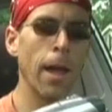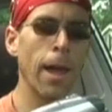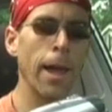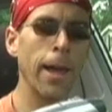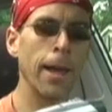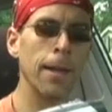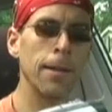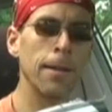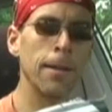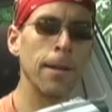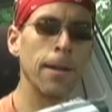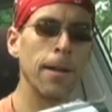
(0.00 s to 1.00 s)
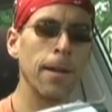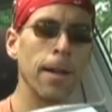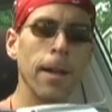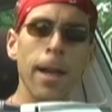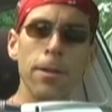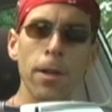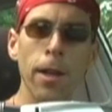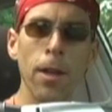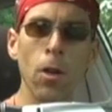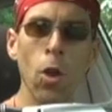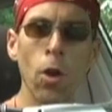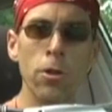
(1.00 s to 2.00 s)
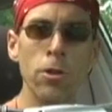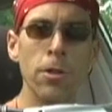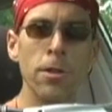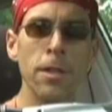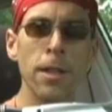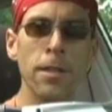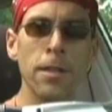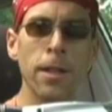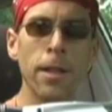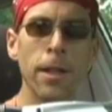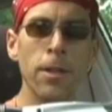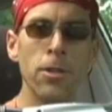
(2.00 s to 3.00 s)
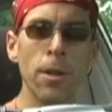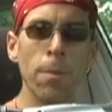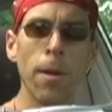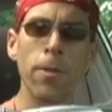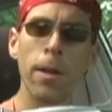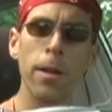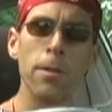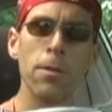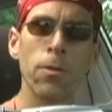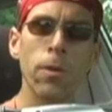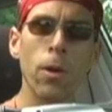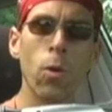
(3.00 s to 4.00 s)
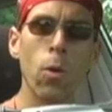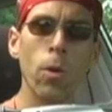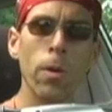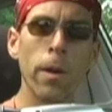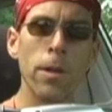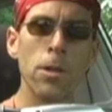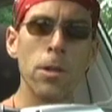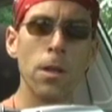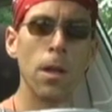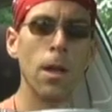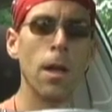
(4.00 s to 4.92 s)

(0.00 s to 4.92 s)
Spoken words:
And it has a larger CCD chip. I think it's 3/4 inch.